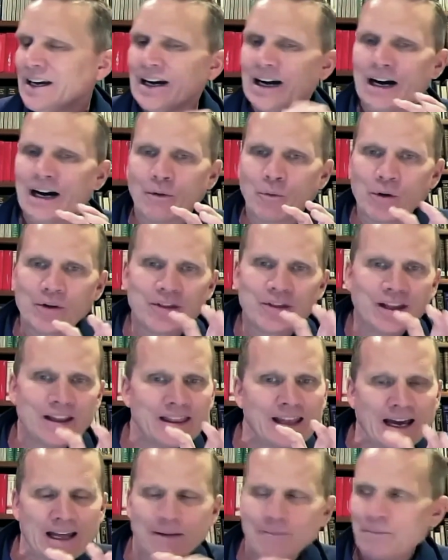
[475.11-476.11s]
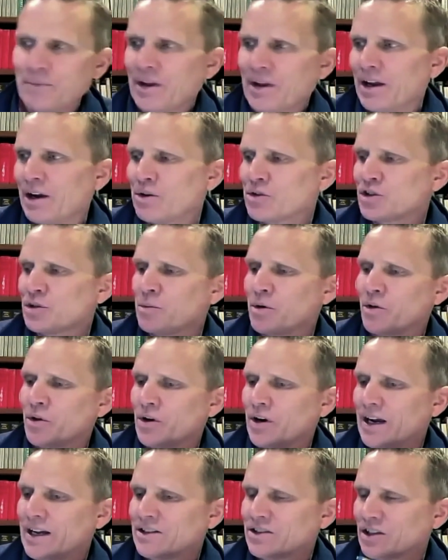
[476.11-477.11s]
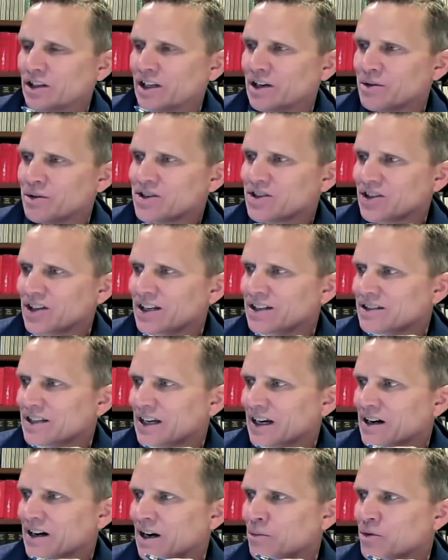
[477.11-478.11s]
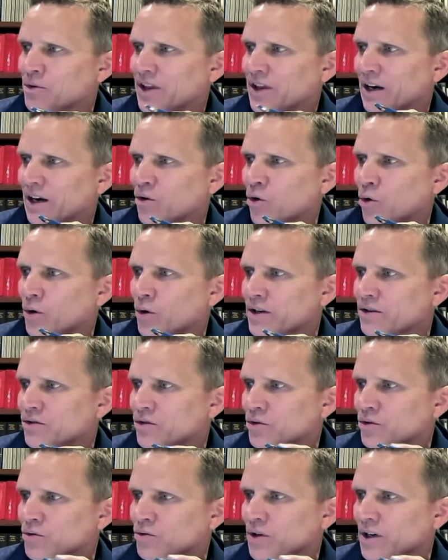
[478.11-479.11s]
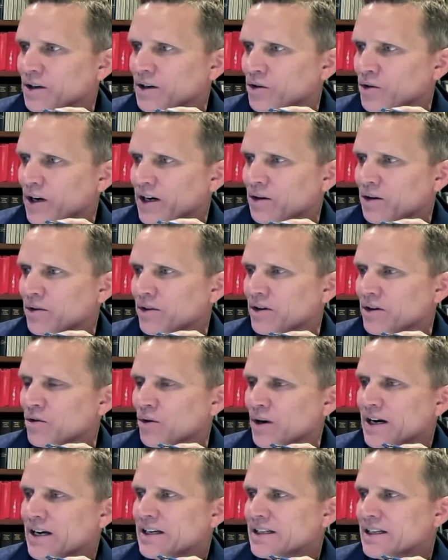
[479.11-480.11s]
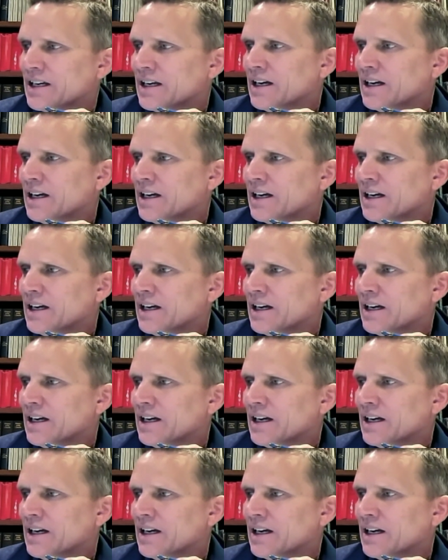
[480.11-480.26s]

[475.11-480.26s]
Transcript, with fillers: Uh, within that, here's some other ancillary sins that come with that, according to uh, Gregory the Great.